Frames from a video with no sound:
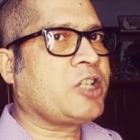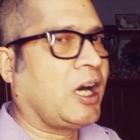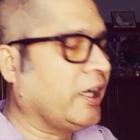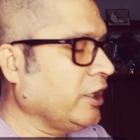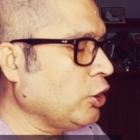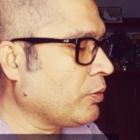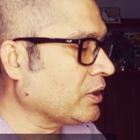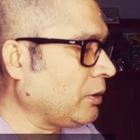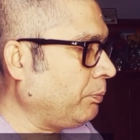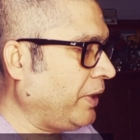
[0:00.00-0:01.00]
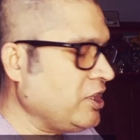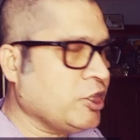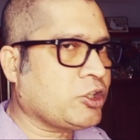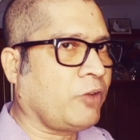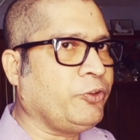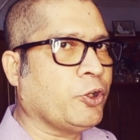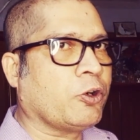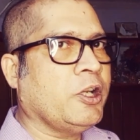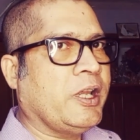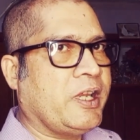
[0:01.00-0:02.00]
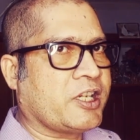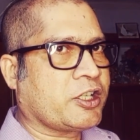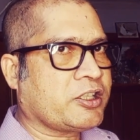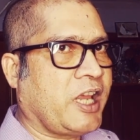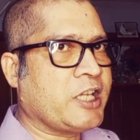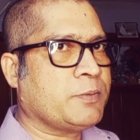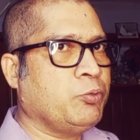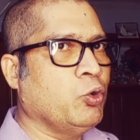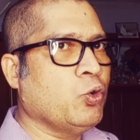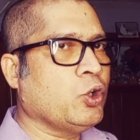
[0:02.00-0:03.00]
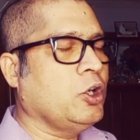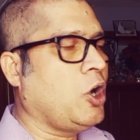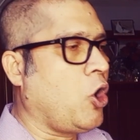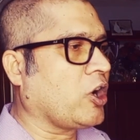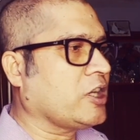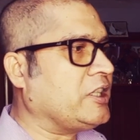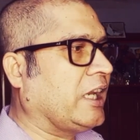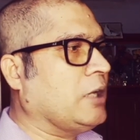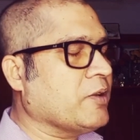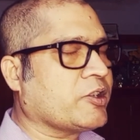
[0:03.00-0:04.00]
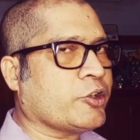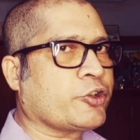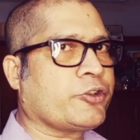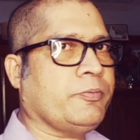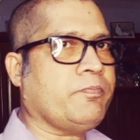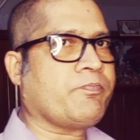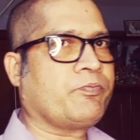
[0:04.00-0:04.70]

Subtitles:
turning over the pages of your exercise book on a daily basis.